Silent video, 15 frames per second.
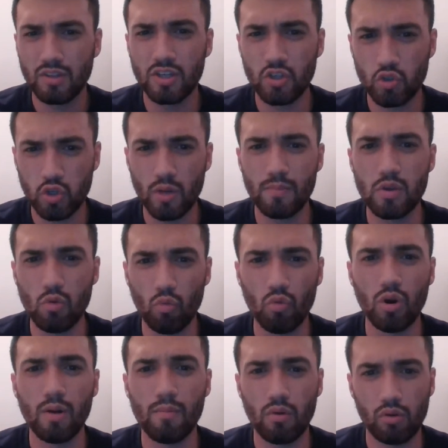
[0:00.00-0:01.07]
contribute
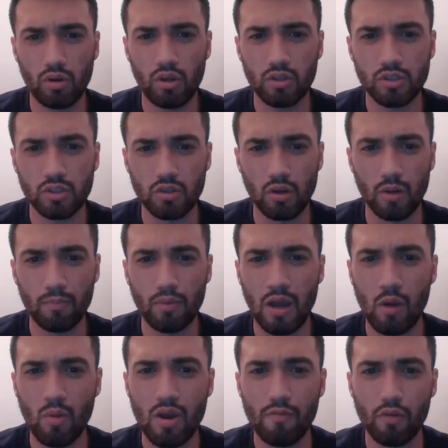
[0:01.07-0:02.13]
one more All Star.
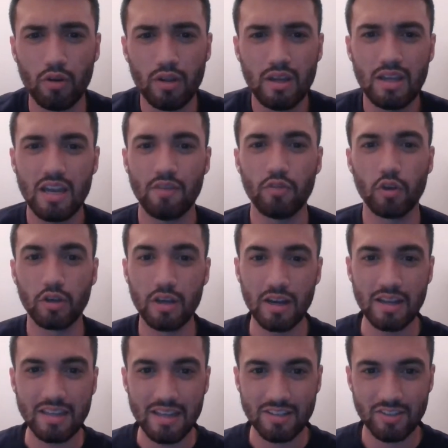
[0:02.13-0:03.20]
However, if they're
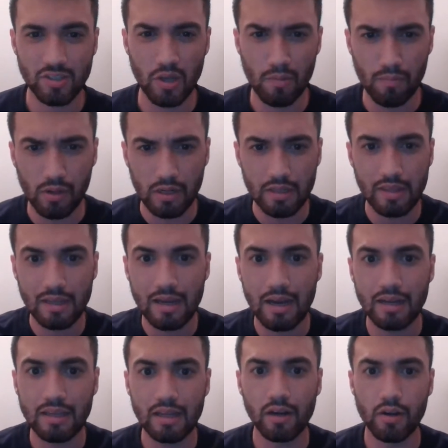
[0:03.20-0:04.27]
gonna get somebody, they got
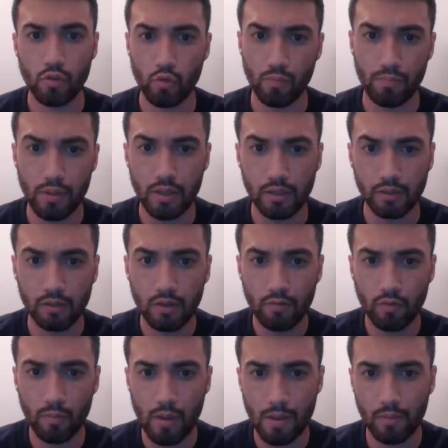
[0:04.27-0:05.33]
to get another big
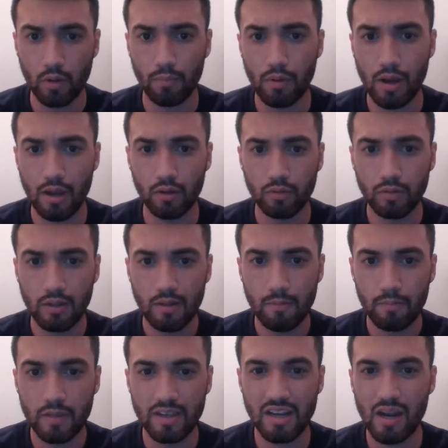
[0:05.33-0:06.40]
for Bam and Adebayo.
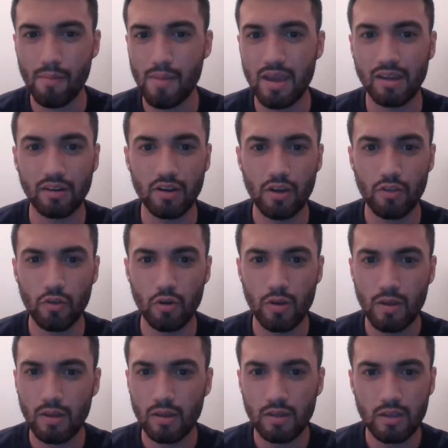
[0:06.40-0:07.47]
You got to make another,
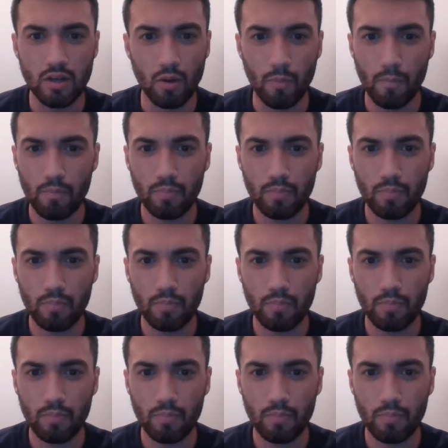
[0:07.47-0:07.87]
you know,